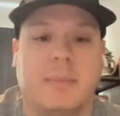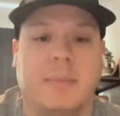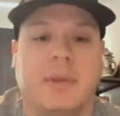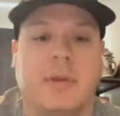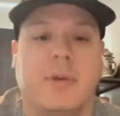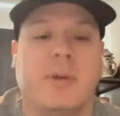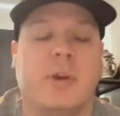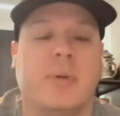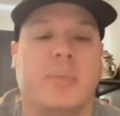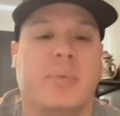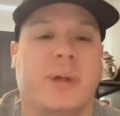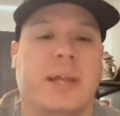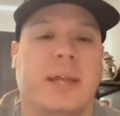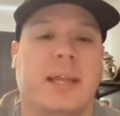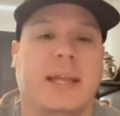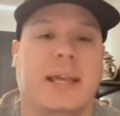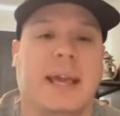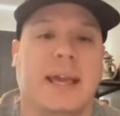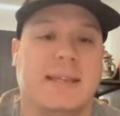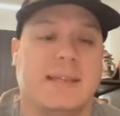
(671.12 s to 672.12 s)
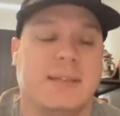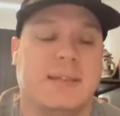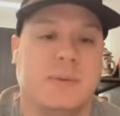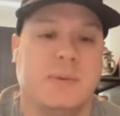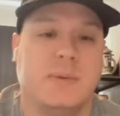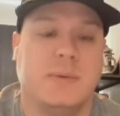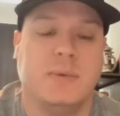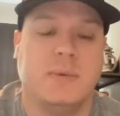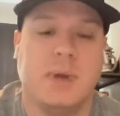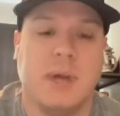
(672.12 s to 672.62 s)
You could probably guess
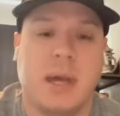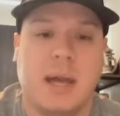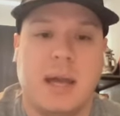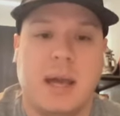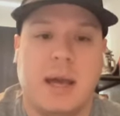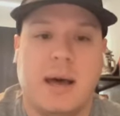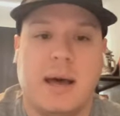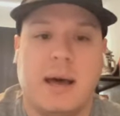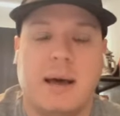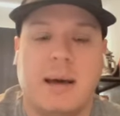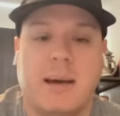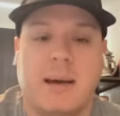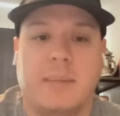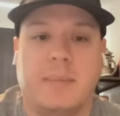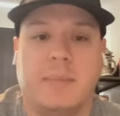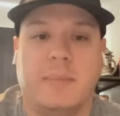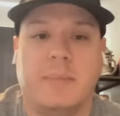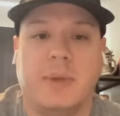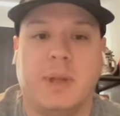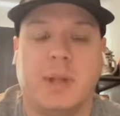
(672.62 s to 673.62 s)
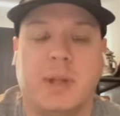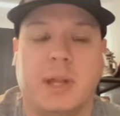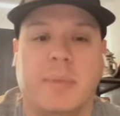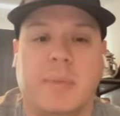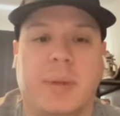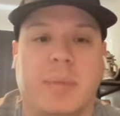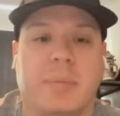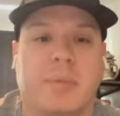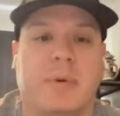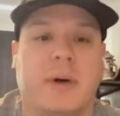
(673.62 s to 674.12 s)
who a lot of
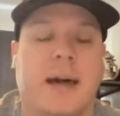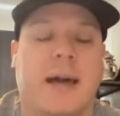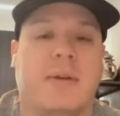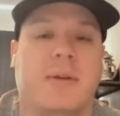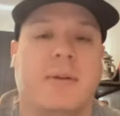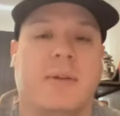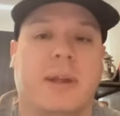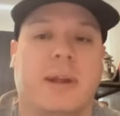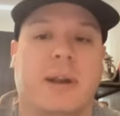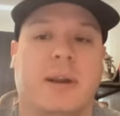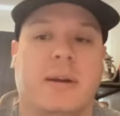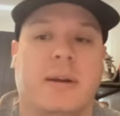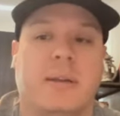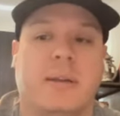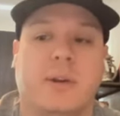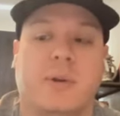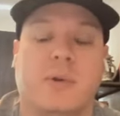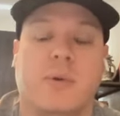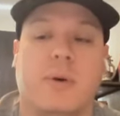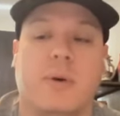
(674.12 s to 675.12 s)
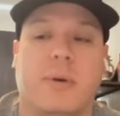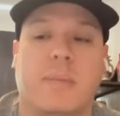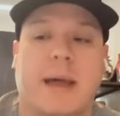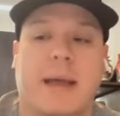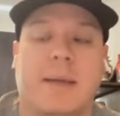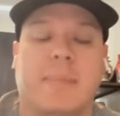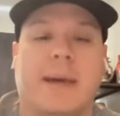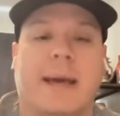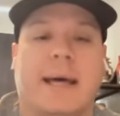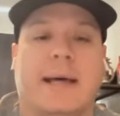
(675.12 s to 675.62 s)
people had on their
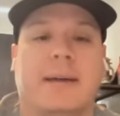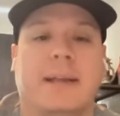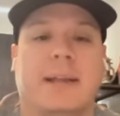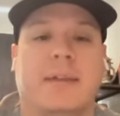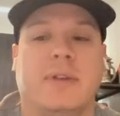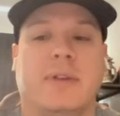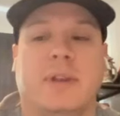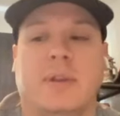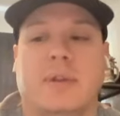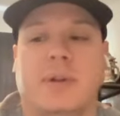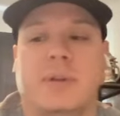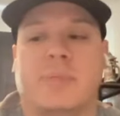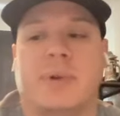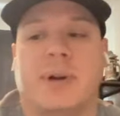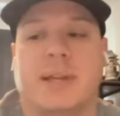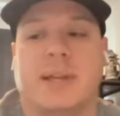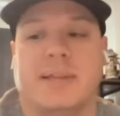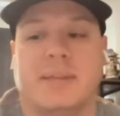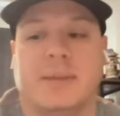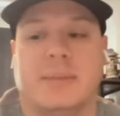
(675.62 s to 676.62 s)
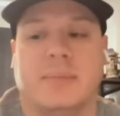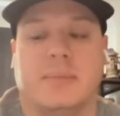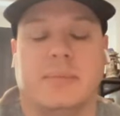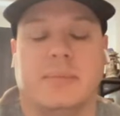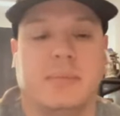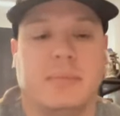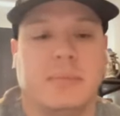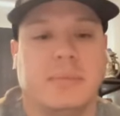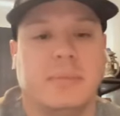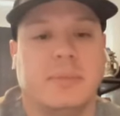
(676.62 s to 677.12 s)
quarterback ballot, even though there's probably some
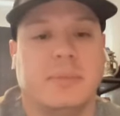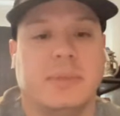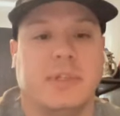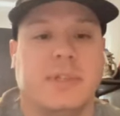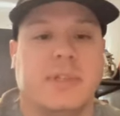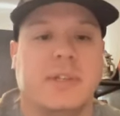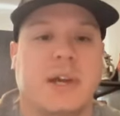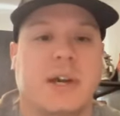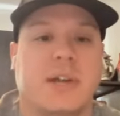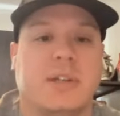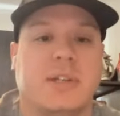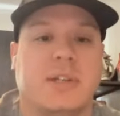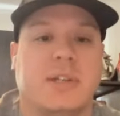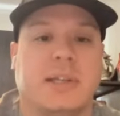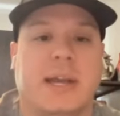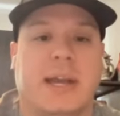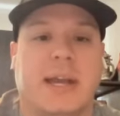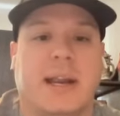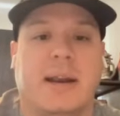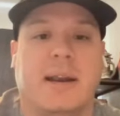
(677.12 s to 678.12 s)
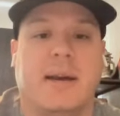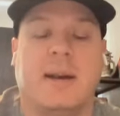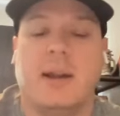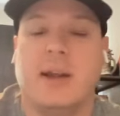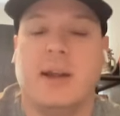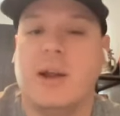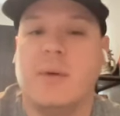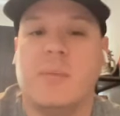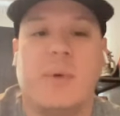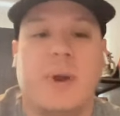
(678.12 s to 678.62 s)
discussion there.
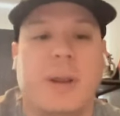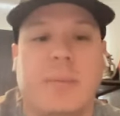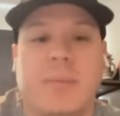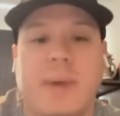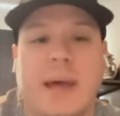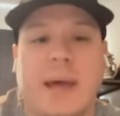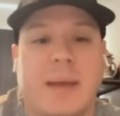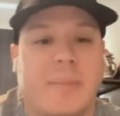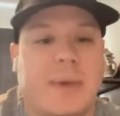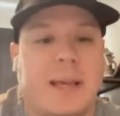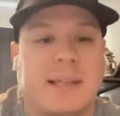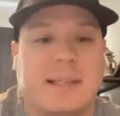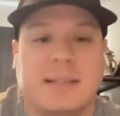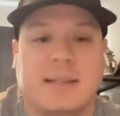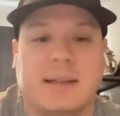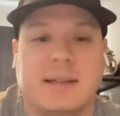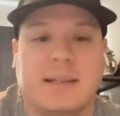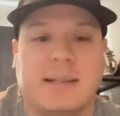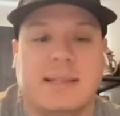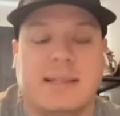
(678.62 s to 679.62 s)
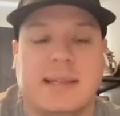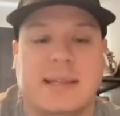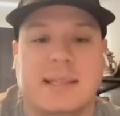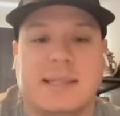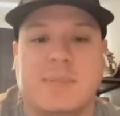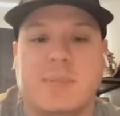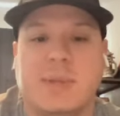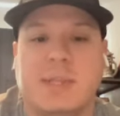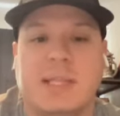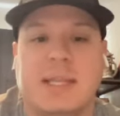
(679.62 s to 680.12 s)
Running back makes a lot of
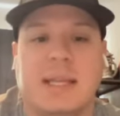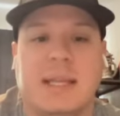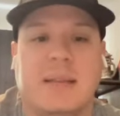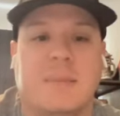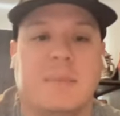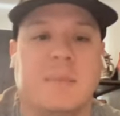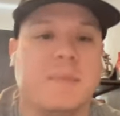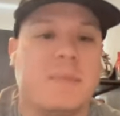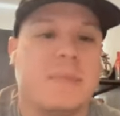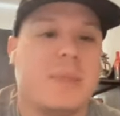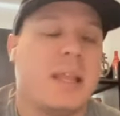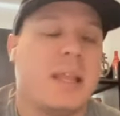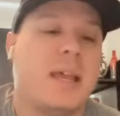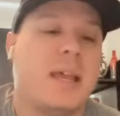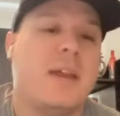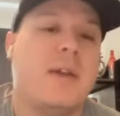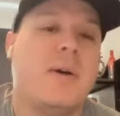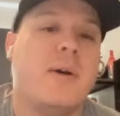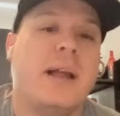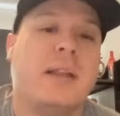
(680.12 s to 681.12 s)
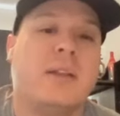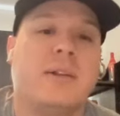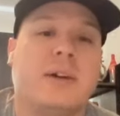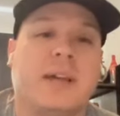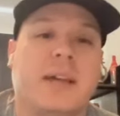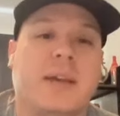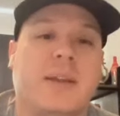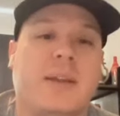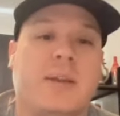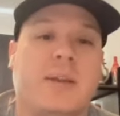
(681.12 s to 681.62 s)
sense. But then, I
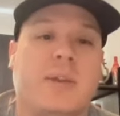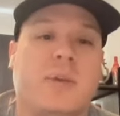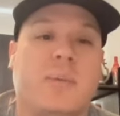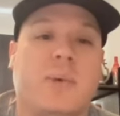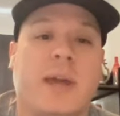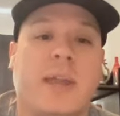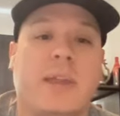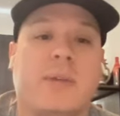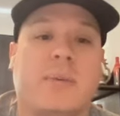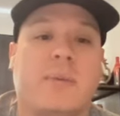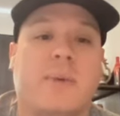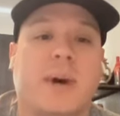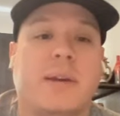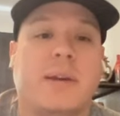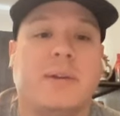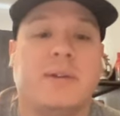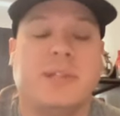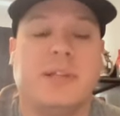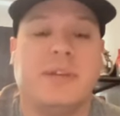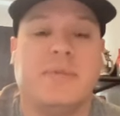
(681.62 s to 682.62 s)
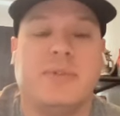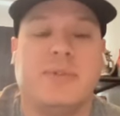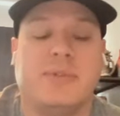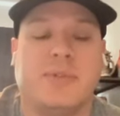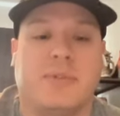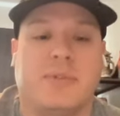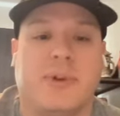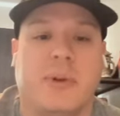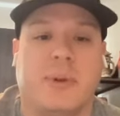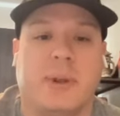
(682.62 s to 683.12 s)
look at the way the wide receivers were
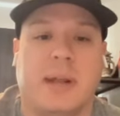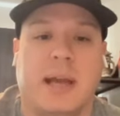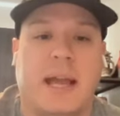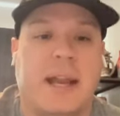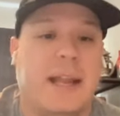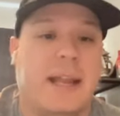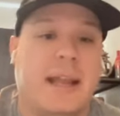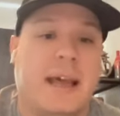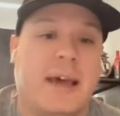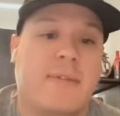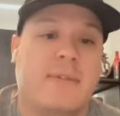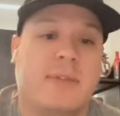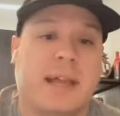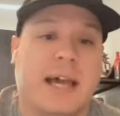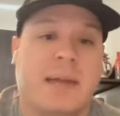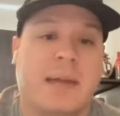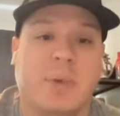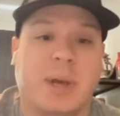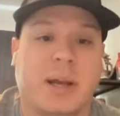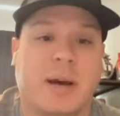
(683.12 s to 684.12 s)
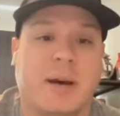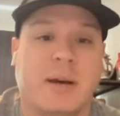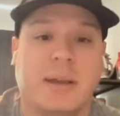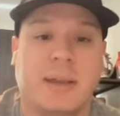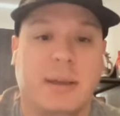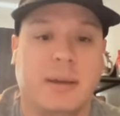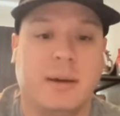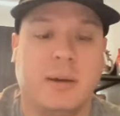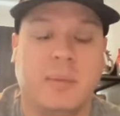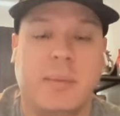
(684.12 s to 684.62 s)
voted. I didn't have Ladd
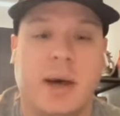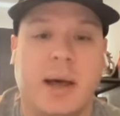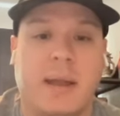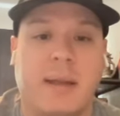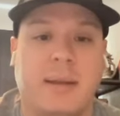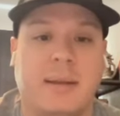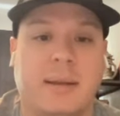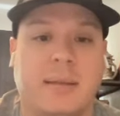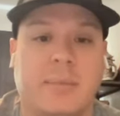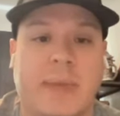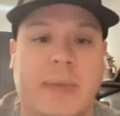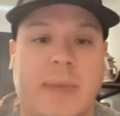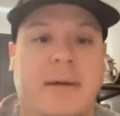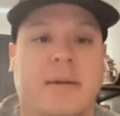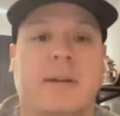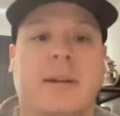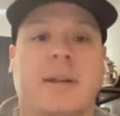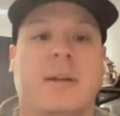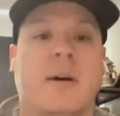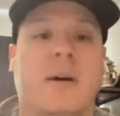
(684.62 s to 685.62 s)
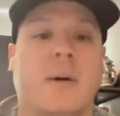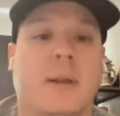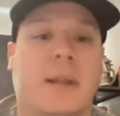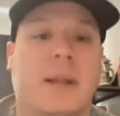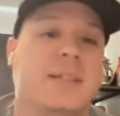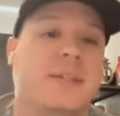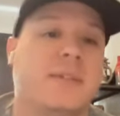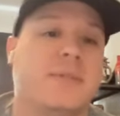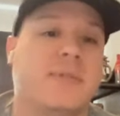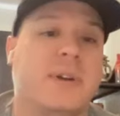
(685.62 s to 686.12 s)
McConkey on my ballot at all, and
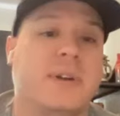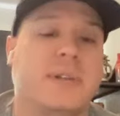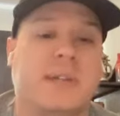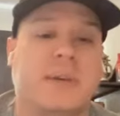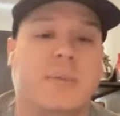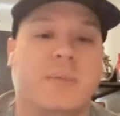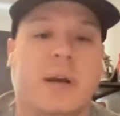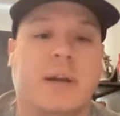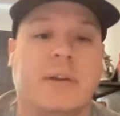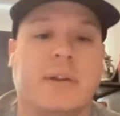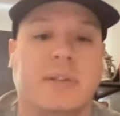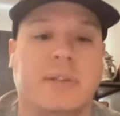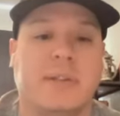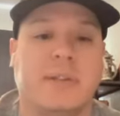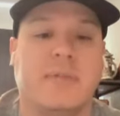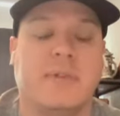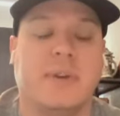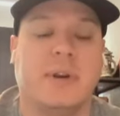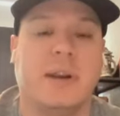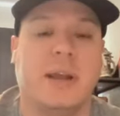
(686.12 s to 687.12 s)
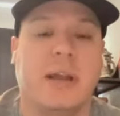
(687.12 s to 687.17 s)
he's a first-team wide receiver.